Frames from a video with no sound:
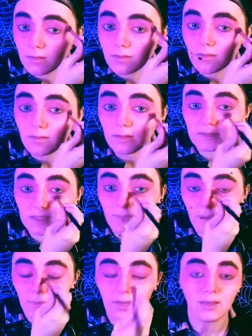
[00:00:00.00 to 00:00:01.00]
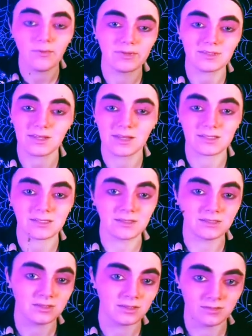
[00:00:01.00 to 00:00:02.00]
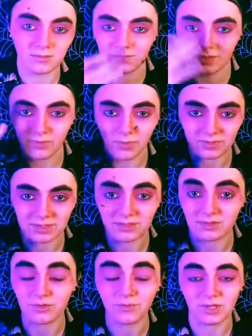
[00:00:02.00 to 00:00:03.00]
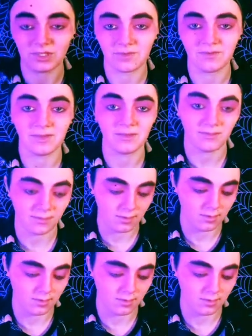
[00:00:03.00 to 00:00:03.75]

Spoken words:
Because keep in mind he wears glasses. You won't see too much of it.